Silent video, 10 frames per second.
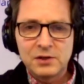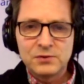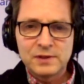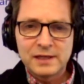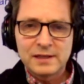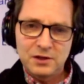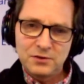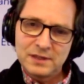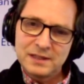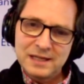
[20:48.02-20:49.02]
it
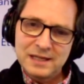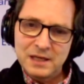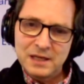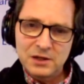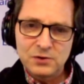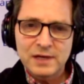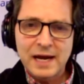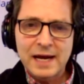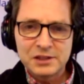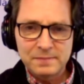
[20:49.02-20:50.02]
using CPUs
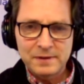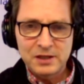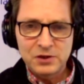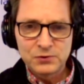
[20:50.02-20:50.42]
and GPUs?